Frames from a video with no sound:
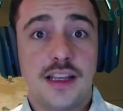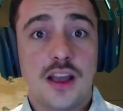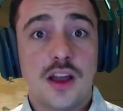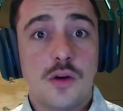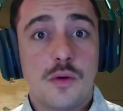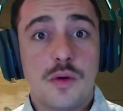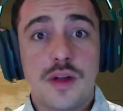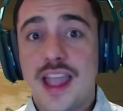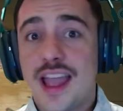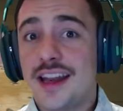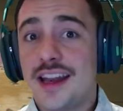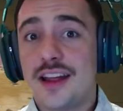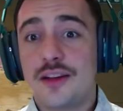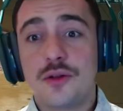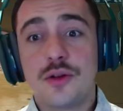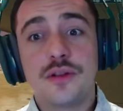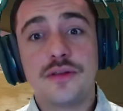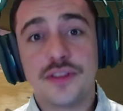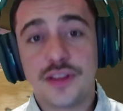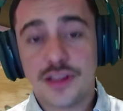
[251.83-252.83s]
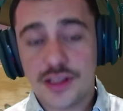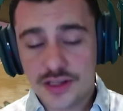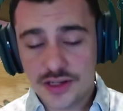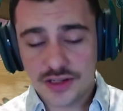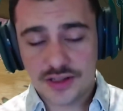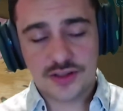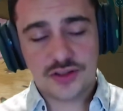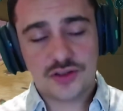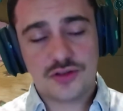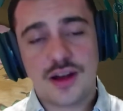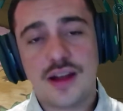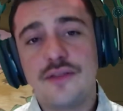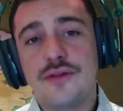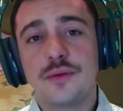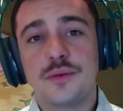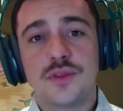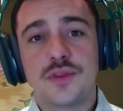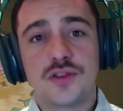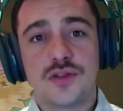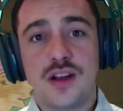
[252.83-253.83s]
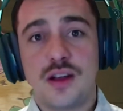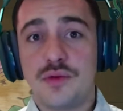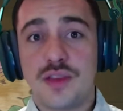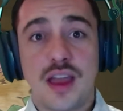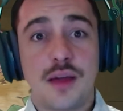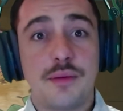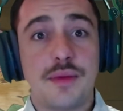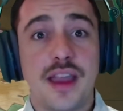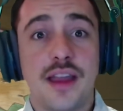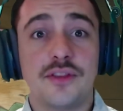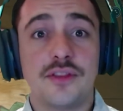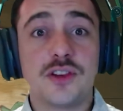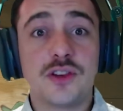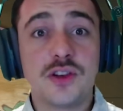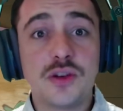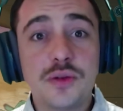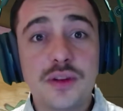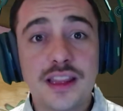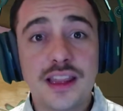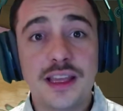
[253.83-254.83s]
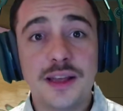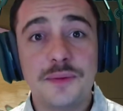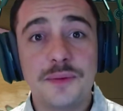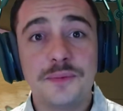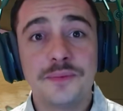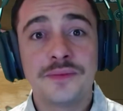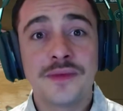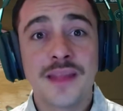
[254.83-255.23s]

We had our own villagers straight from stream without me having to do anything,